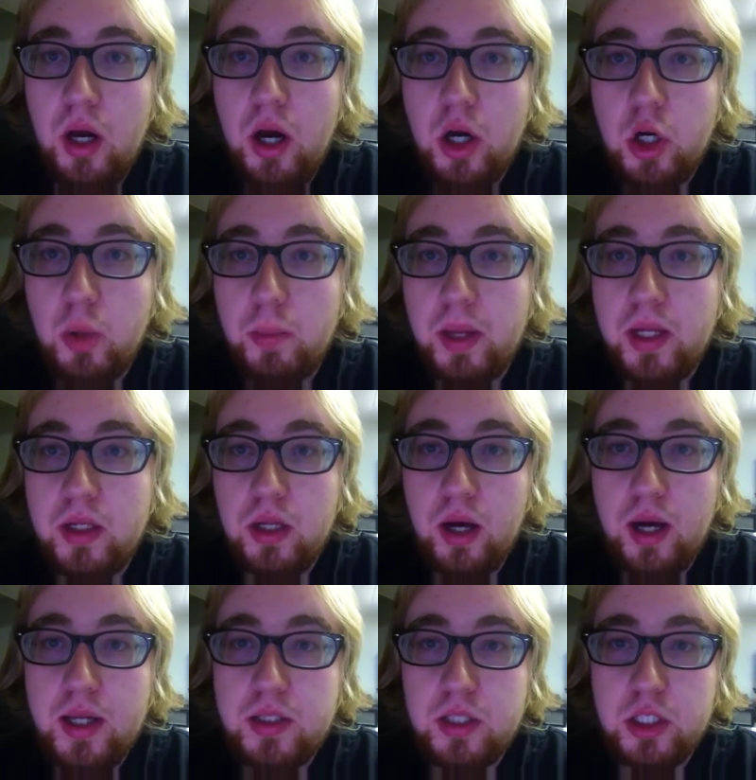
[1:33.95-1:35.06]
Uncle Ben
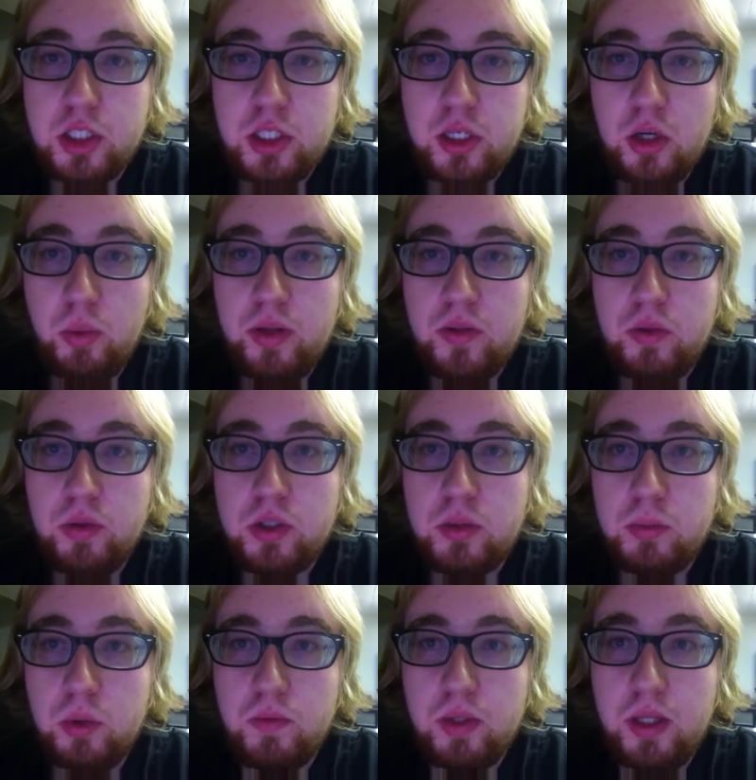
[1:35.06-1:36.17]
dies in a shittier way than the
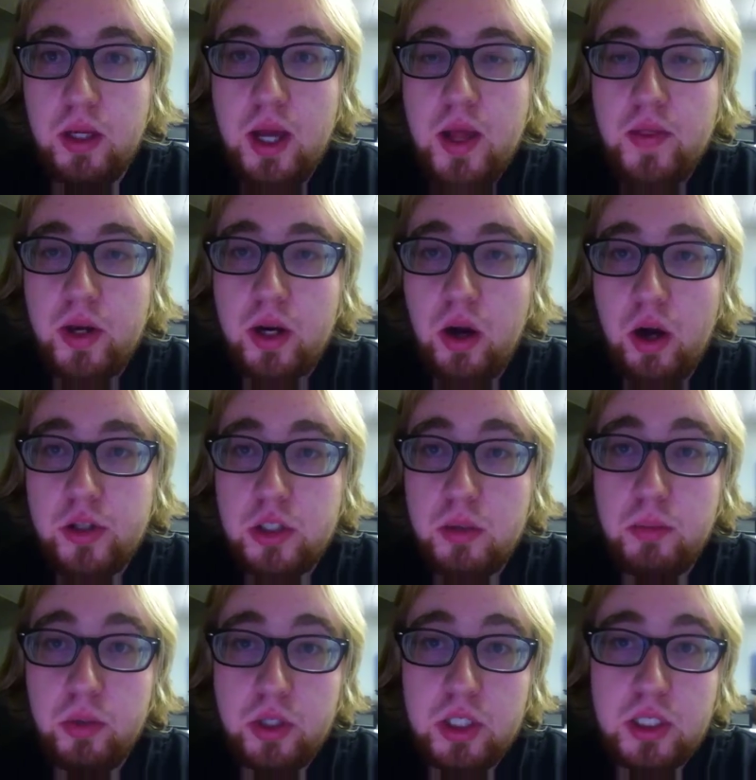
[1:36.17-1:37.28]
original movie. The
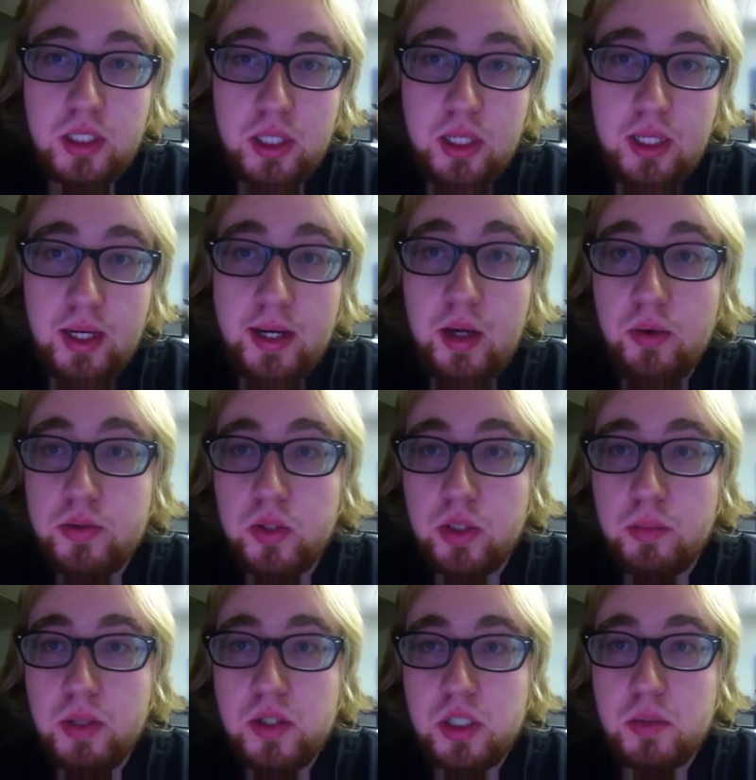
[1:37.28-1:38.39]
costume looks shitty, and I know it's like
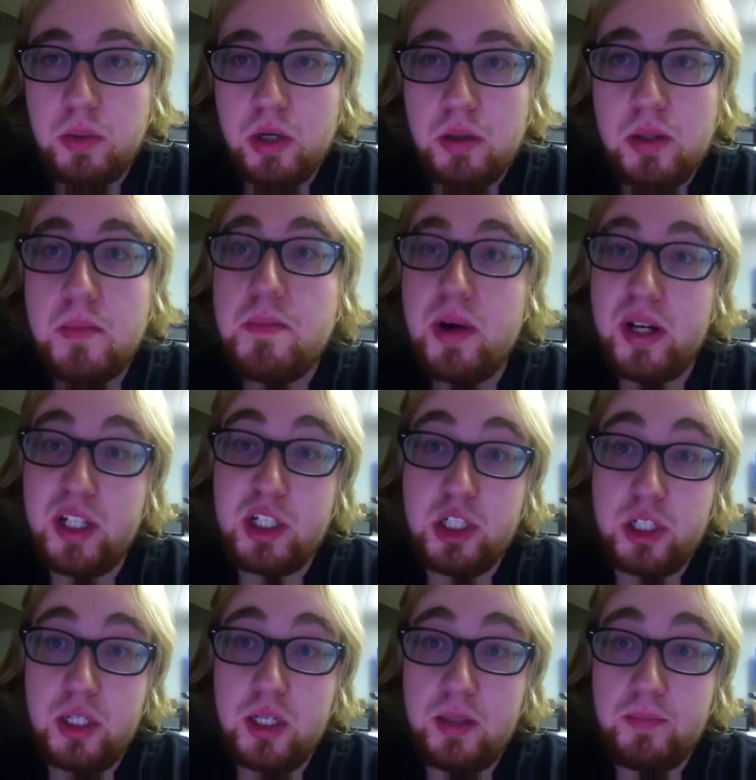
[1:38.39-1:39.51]
The Amazing Spider-Man, but it's
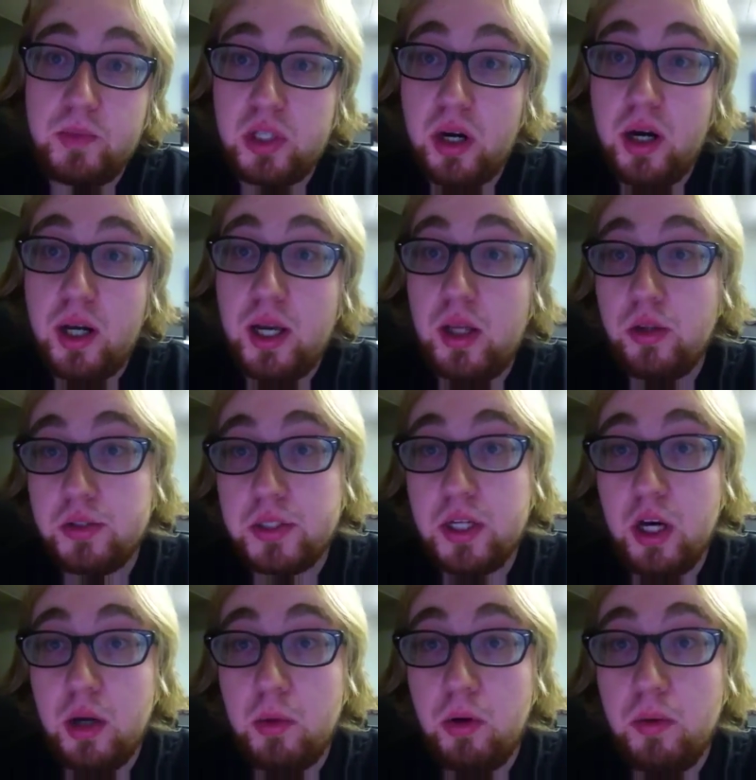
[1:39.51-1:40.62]
shitty. Sorry, it looks
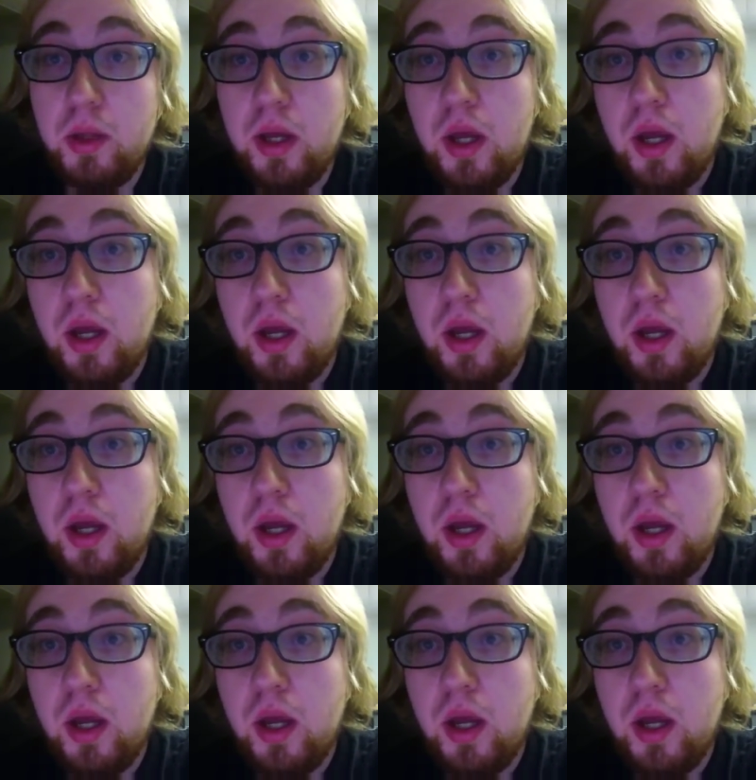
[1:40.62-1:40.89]
terrible.